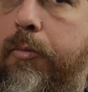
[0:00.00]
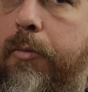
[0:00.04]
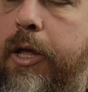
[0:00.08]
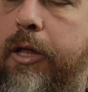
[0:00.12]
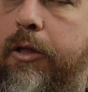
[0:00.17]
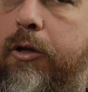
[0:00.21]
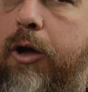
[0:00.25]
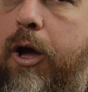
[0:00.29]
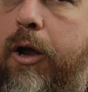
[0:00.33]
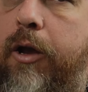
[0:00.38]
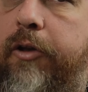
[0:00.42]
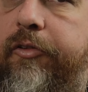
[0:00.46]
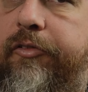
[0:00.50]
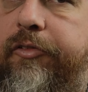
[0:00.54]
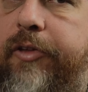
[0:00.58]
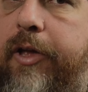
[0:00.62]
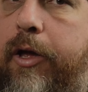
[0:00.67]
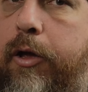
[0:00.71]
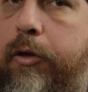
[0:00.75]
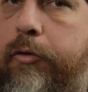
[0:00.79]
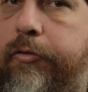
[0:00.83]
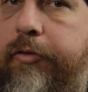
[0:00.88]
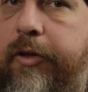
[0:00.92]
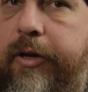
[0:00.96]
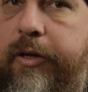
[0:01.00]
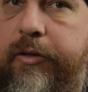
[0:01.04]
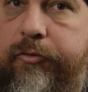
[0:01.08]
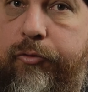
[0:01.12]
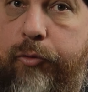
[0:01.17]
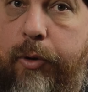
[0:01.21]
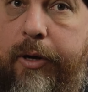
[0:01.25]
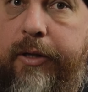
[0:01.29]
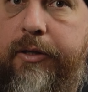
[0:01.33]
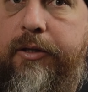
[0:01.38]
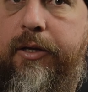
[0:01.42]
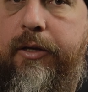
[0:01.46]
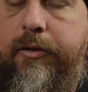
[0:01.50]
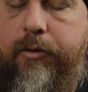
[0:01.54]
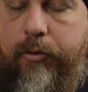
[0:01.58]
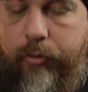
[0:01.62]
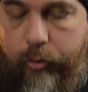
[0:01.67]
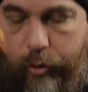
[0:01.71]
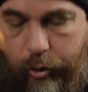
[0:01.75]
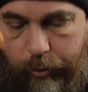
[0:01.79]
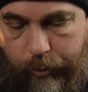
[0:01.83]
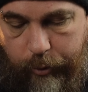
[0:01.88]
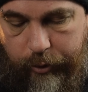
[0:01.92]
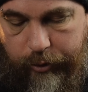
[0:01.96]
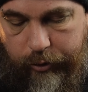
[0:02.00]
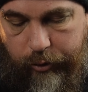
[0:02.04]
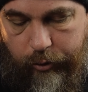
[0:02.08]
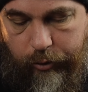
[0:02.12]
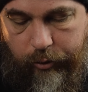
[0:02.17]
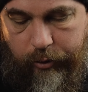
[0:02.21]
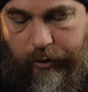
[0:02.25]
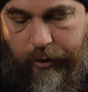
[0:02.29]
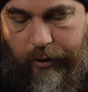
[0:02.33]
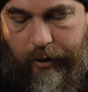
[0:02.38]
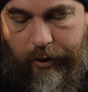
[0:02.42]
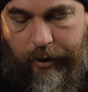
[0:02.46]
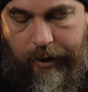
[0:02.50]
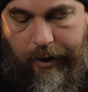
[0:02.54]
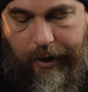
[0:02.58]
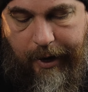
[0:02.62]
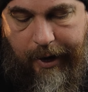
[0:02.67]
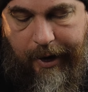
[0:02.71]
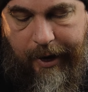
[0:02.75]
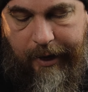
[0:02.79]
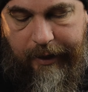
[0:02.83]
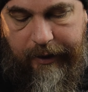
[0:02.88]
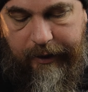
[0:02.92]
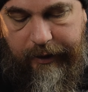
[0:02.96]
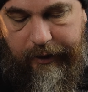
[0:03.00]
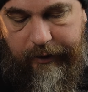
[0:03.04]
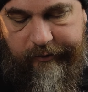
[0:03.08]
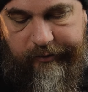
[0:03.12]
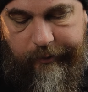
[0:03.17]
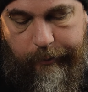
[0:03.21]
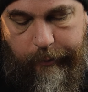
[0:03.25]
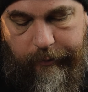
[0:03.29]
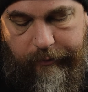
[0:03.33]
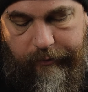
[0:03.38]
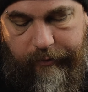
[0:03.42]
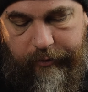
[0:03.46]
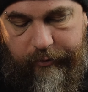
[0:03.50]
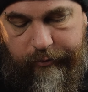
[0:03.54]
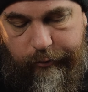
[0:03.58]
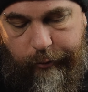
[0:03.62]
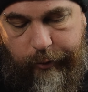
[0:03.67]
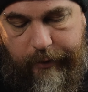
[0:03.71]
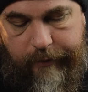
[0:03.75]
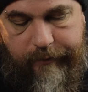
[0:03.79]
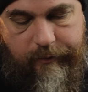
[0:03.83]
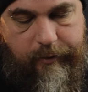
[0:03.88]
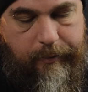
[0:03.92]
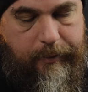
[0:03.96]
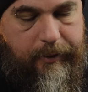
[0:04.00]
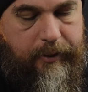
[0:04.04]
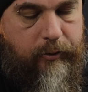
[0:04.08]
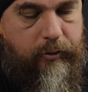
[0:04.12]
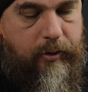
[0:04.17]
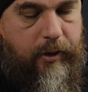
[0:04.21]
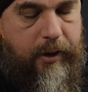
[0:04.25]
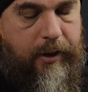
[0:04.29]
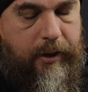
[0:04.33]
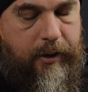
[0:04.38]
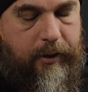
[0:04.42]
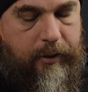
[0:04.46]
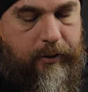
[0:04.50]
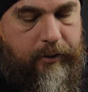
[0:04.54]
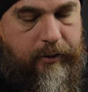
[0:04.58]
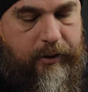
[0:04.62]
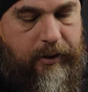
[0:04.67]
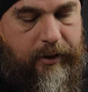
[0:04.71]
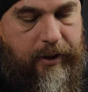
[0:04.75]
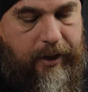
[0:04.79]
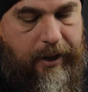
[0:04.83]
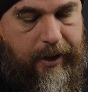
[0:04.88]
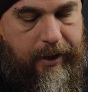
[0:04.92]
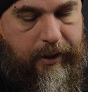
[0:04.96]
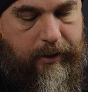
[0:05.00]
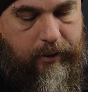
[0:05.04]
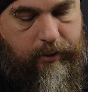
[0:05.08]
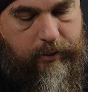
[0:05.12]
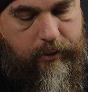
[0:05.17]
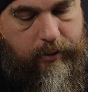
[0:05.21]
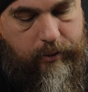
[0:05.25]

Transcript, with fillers: it kind of sounds like it's right here in the room with you, adding in some of this reverb and, and delay.